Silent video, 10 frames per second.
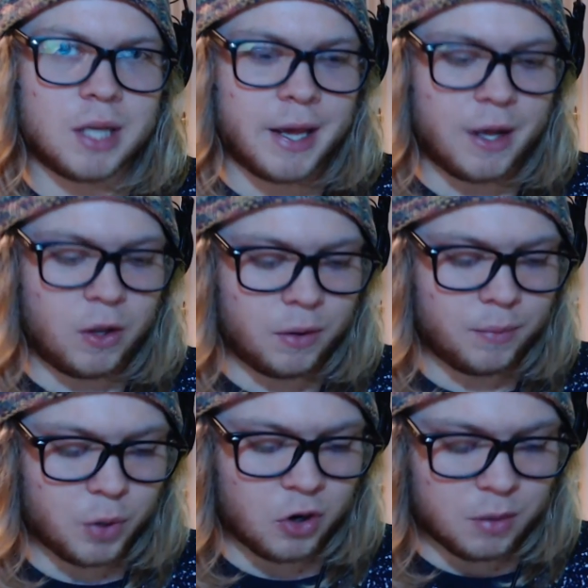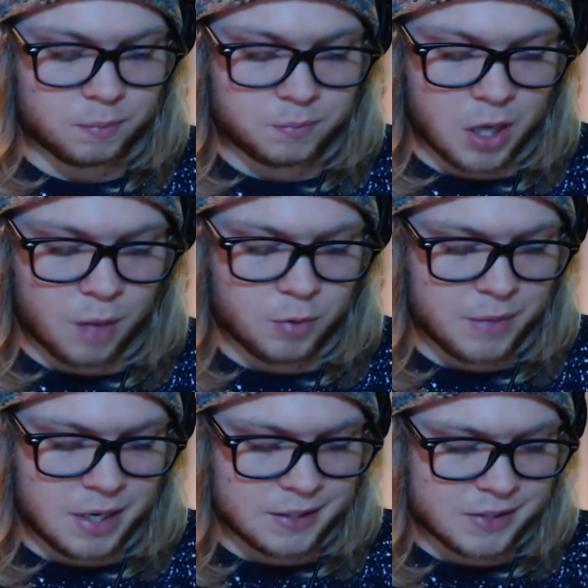hell, or come to
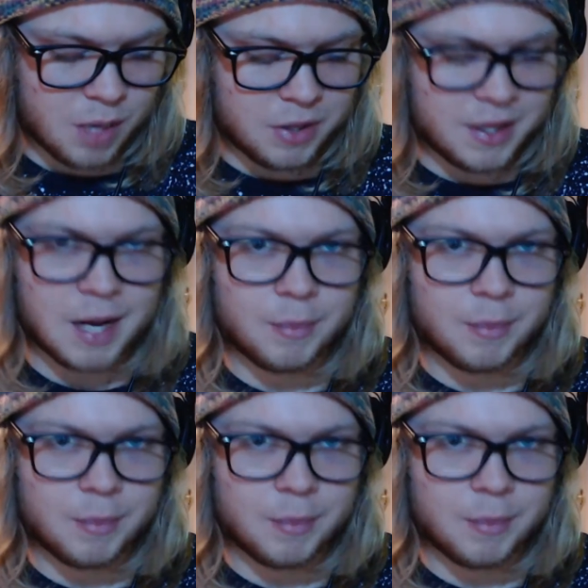me and tell me that